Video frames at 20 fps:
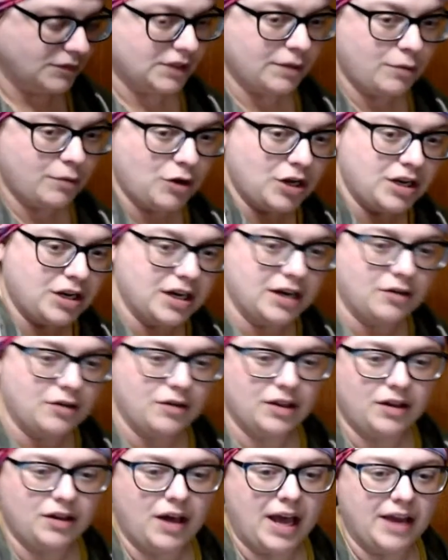Come on, you gotta
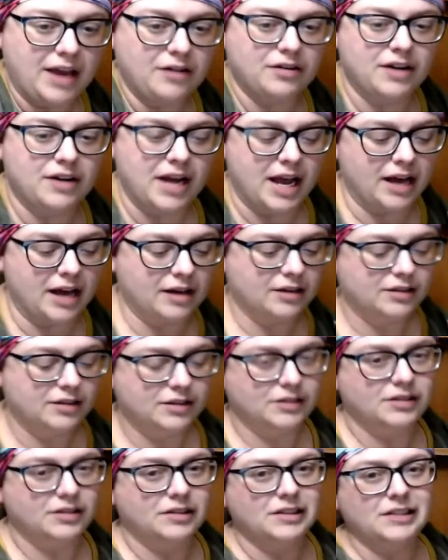go a little higher now.
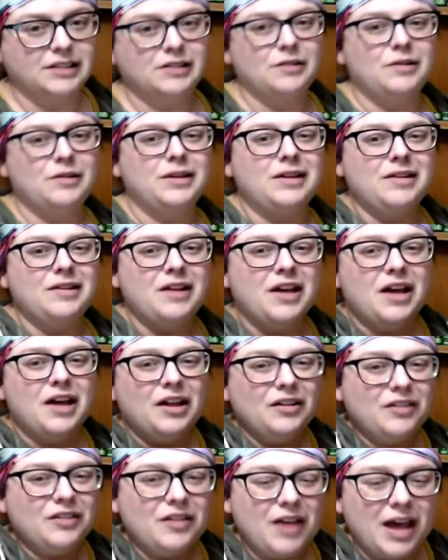go a little,
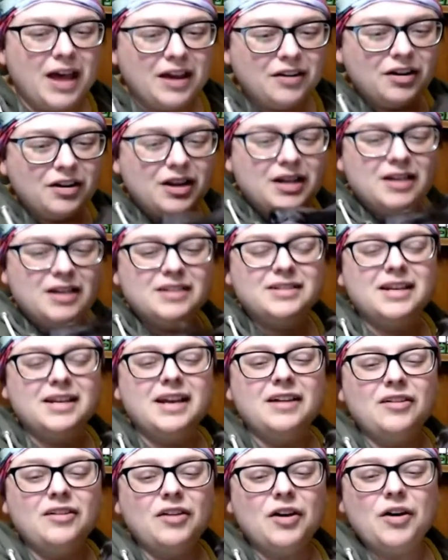a little higher. Say
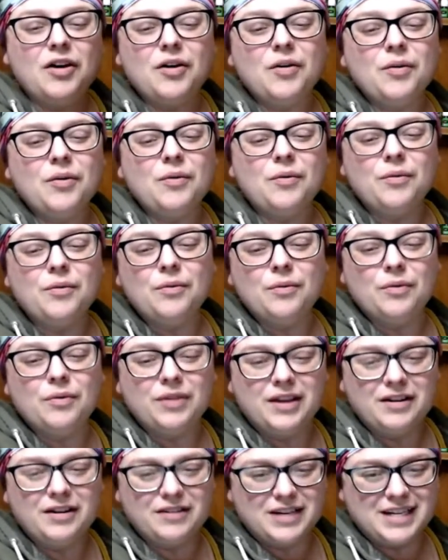hello.
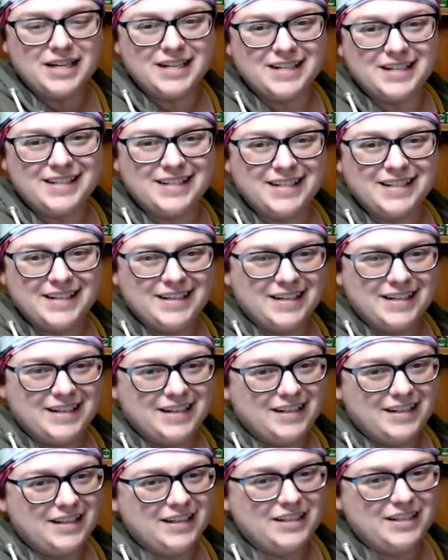There he is.
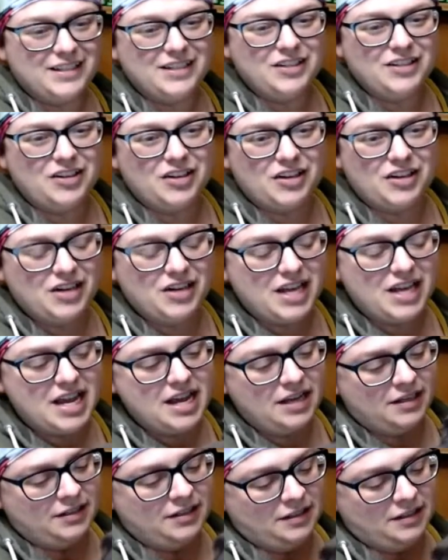This is Artie.